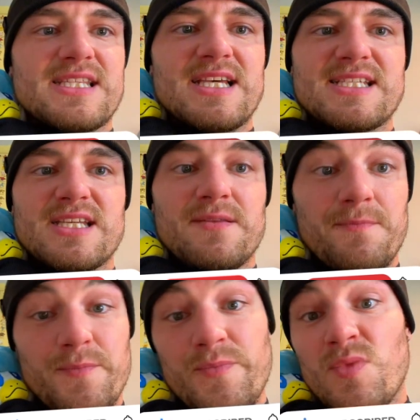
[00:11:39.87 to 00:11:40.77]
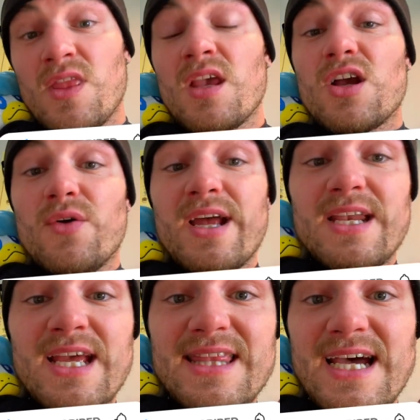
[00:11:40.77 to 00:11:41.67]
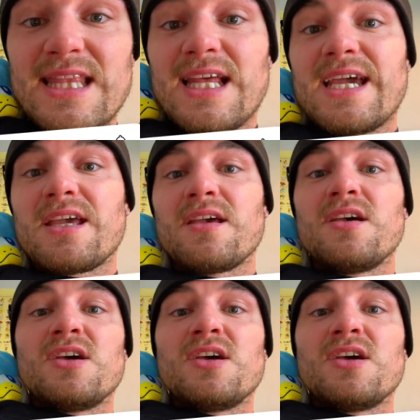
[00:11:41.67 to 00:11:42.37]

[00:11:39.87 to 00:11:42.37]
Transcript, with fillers: listen. Go ahead and hit that like.